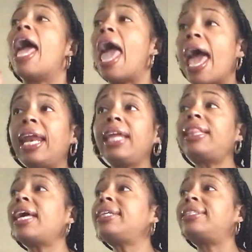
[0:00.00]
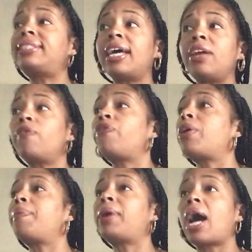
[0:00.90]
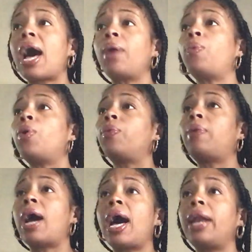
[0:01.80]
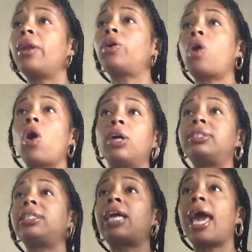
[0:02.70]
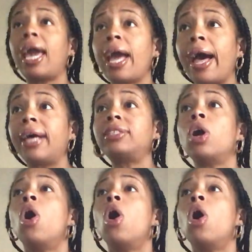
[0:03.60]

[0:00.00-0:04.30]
anything sent from God will not cause chaos